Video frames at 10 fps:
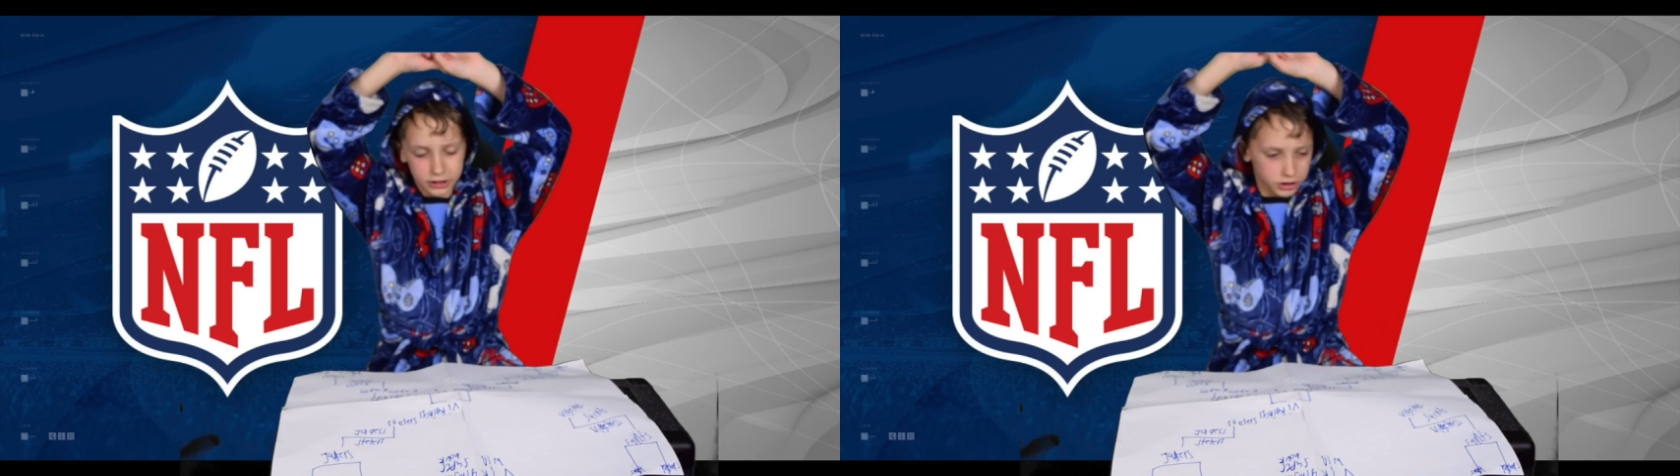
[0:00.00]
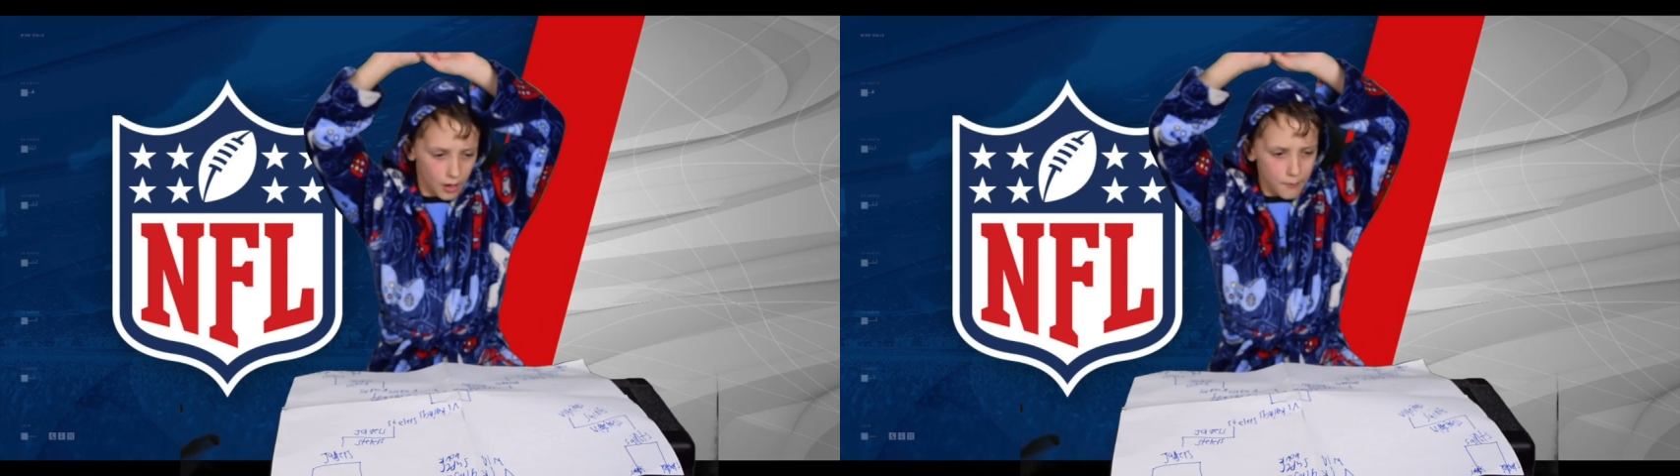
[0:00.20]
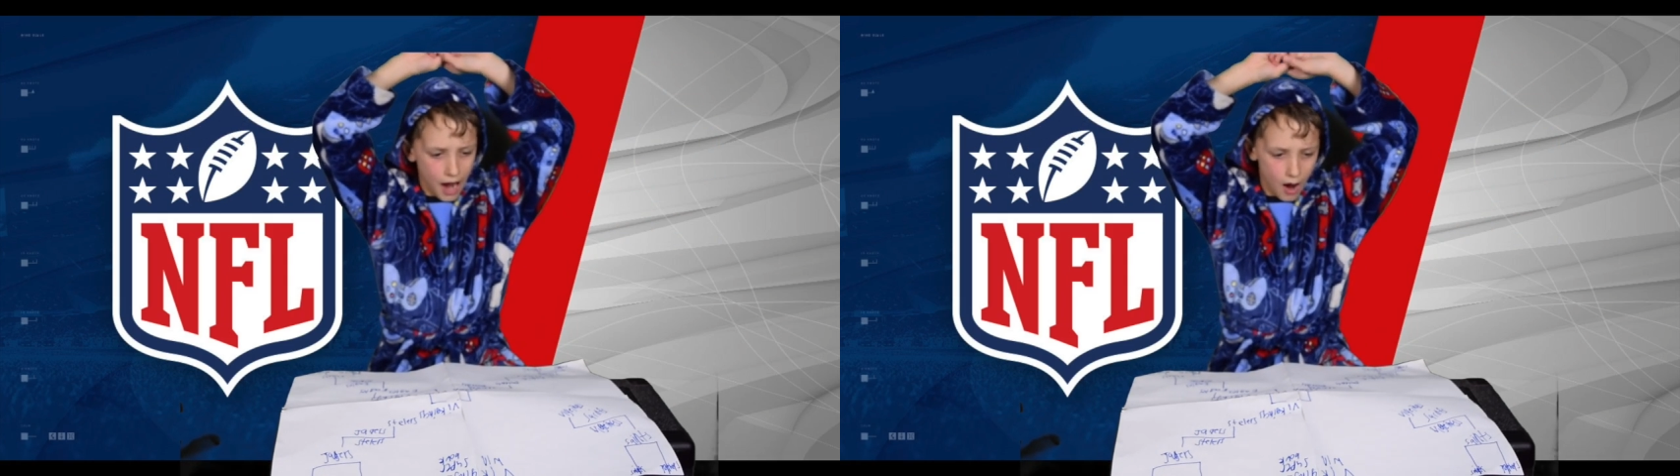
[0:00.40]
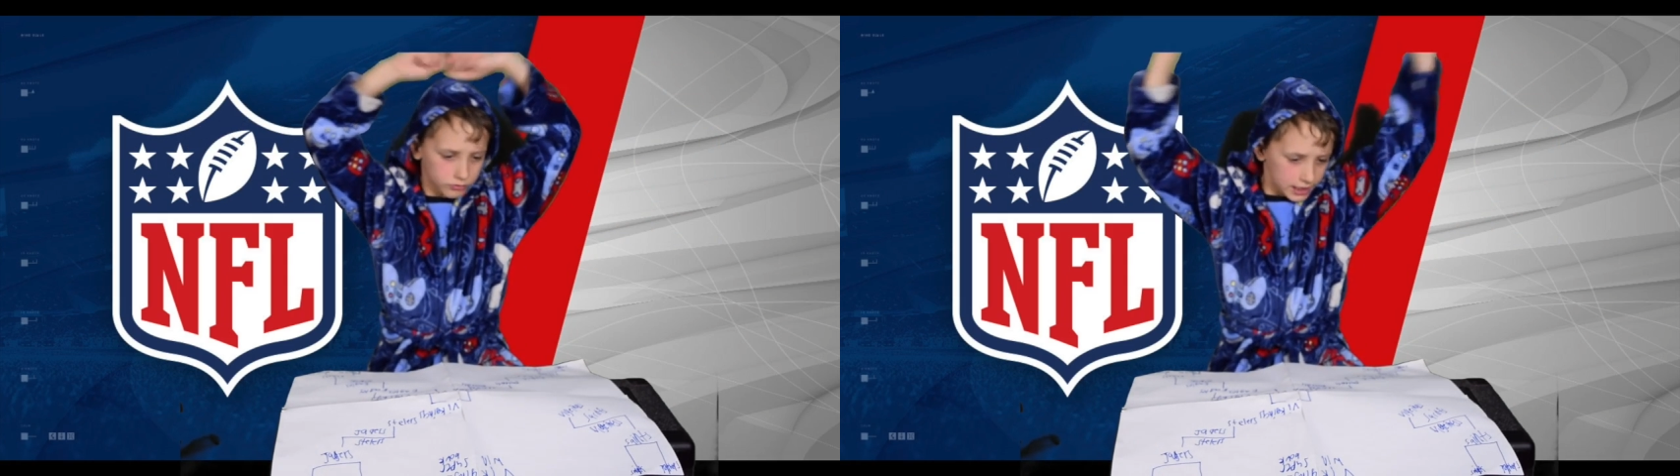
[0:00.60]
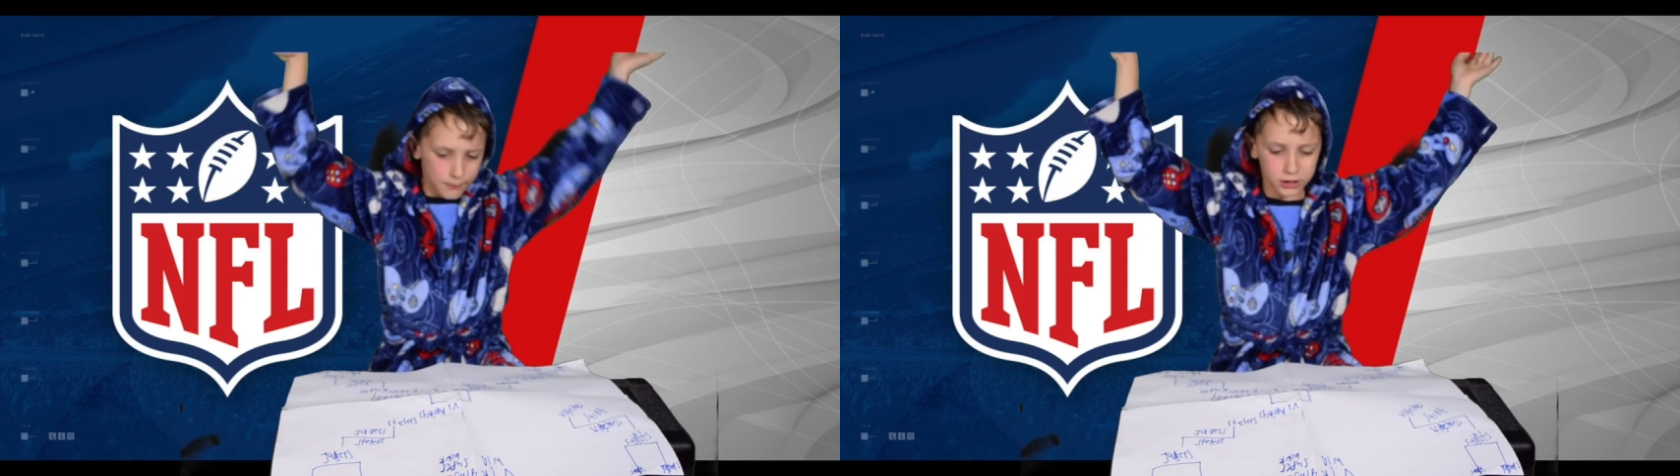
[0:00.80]

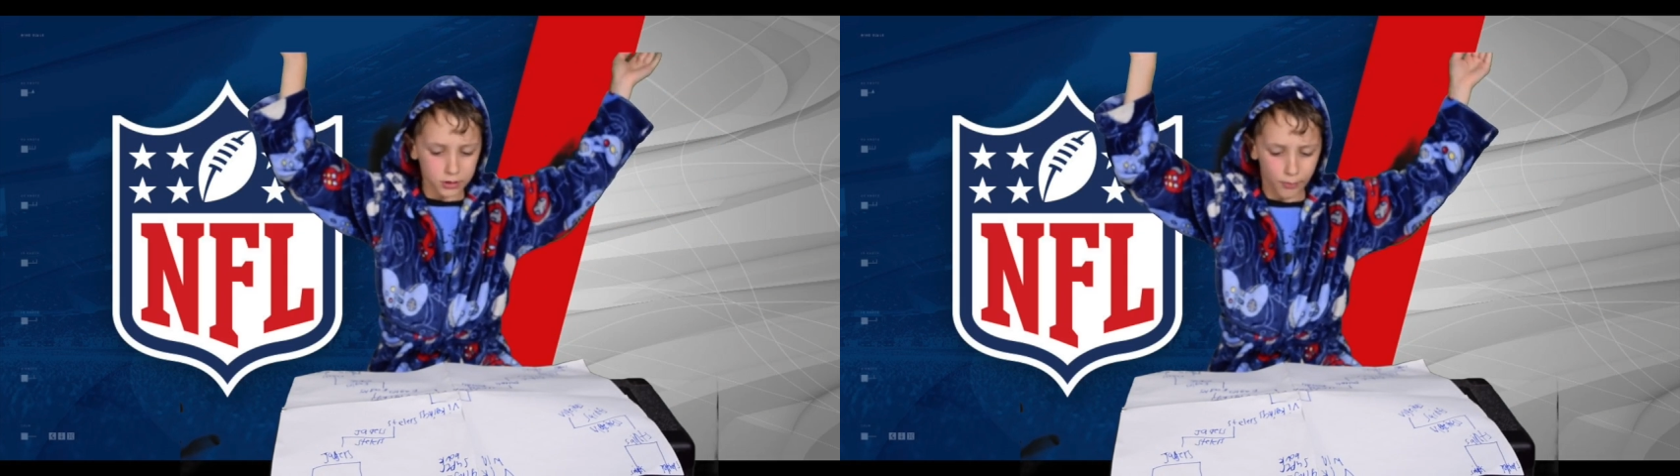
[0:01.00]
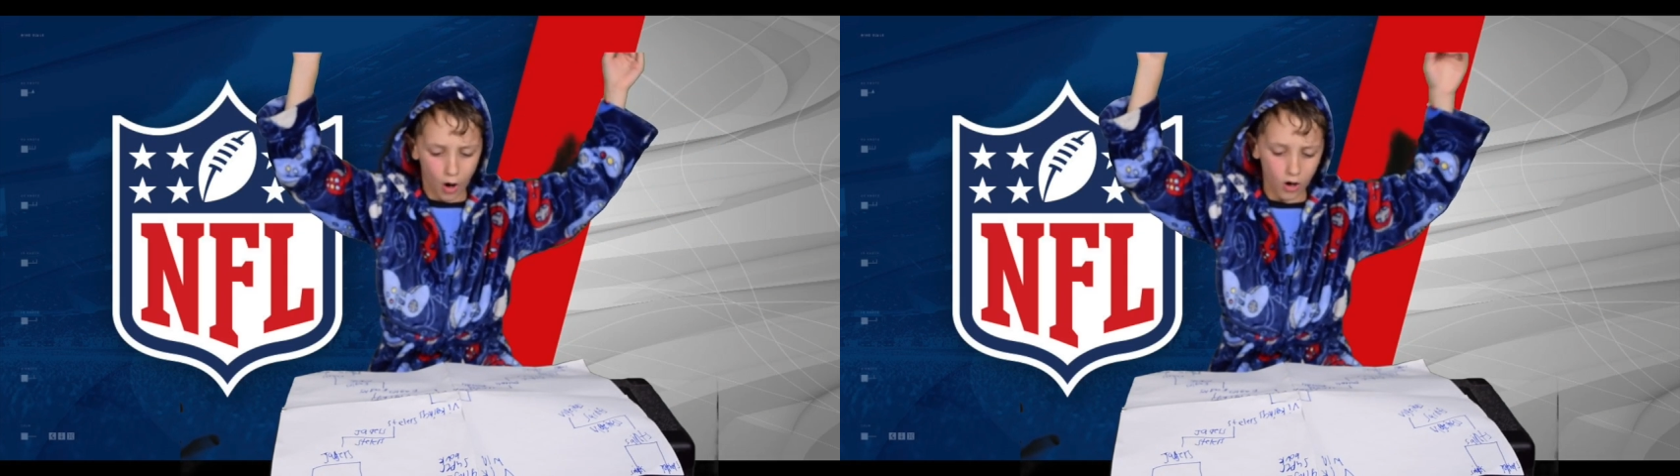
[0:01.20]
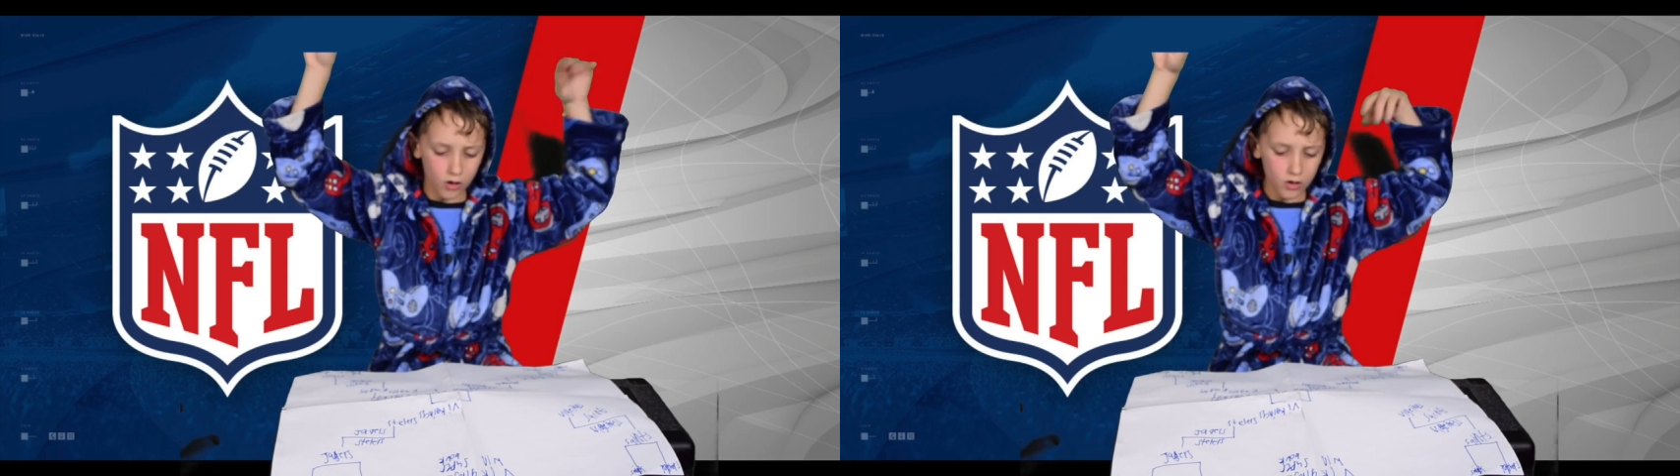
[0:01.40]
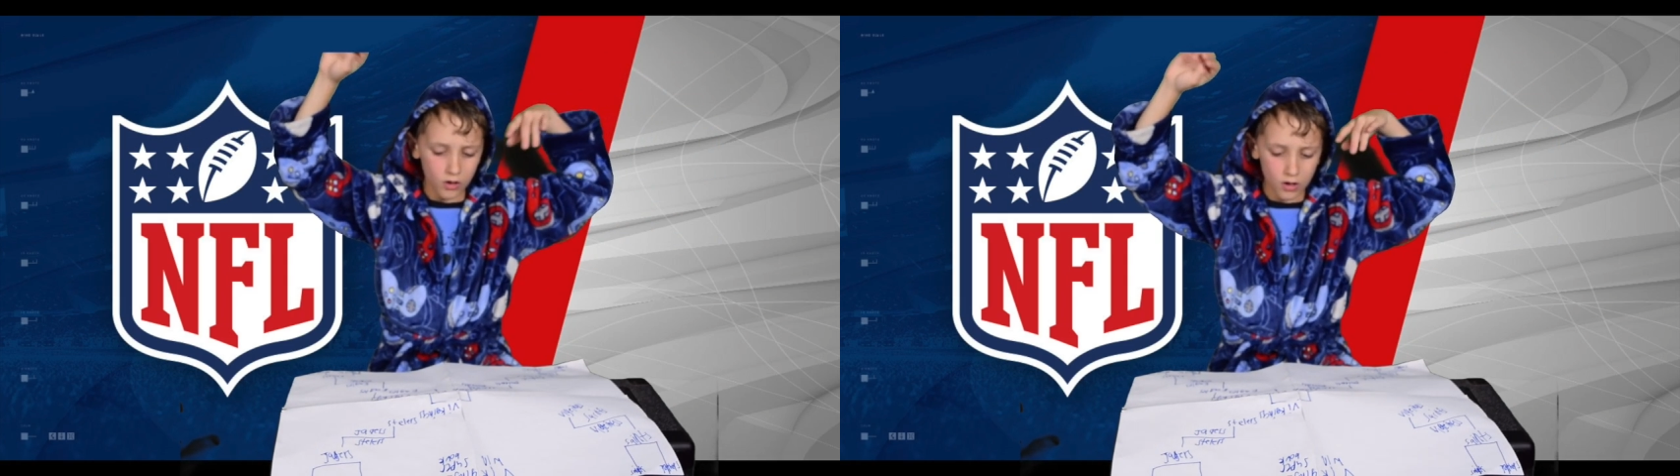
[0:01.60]
somehow tips the ball,